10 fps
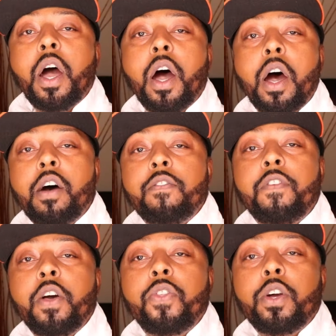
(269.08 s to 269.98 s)

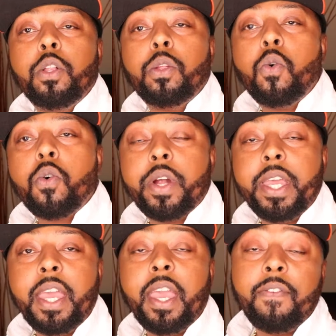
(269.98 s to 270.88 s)
of the
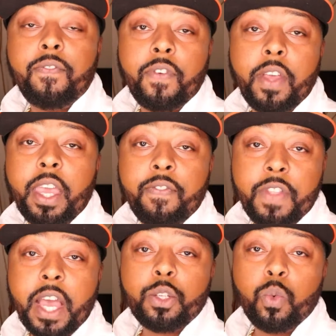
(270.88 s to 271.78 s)
glory,
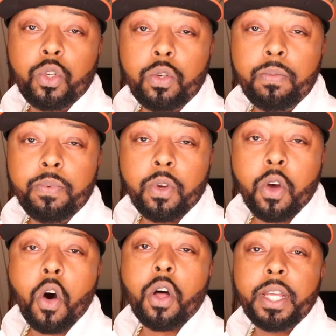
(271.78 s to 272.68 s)
if that's what you
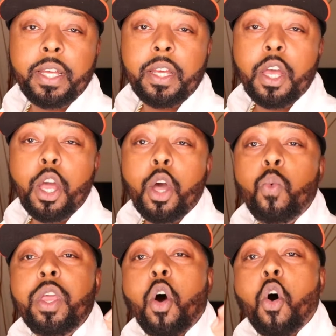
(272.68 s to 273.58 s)
call it.
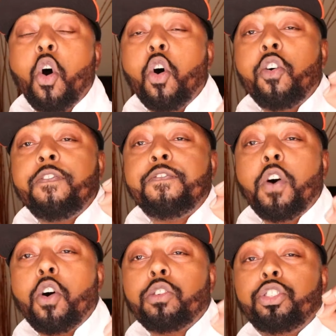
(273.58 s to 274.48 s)
We all
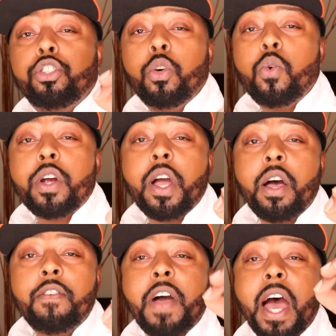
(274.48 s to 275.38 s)
fall short
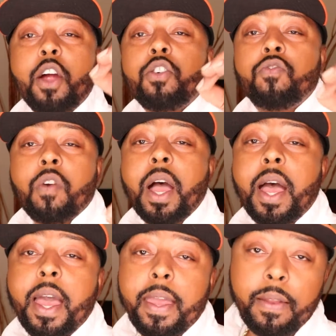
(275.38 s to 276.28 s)
of our
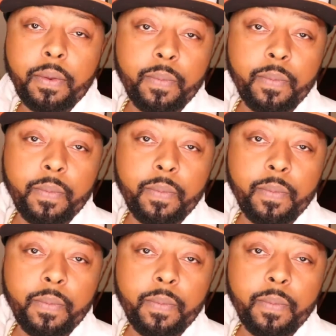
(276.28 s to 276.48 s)
grind.